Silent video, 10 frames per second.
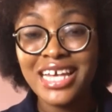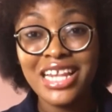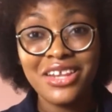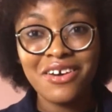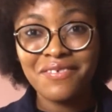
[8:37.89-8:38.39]
I
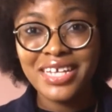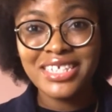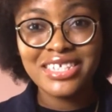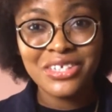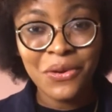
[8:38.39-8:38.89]
love
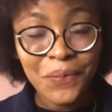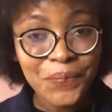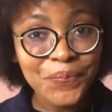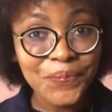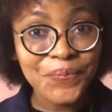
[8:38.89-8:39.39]
it. So
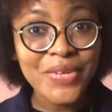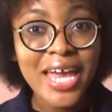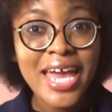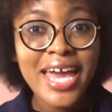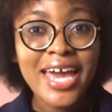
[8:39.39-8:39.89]

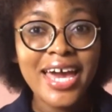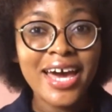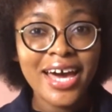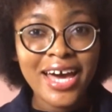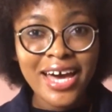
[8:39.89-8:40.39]

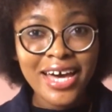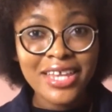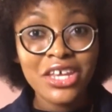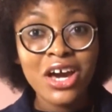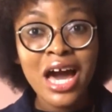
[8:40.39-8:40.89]

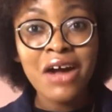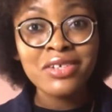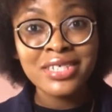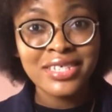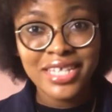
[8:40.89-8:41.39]
the couch
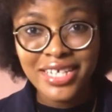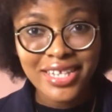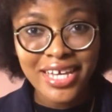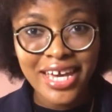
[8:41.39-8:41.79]
scene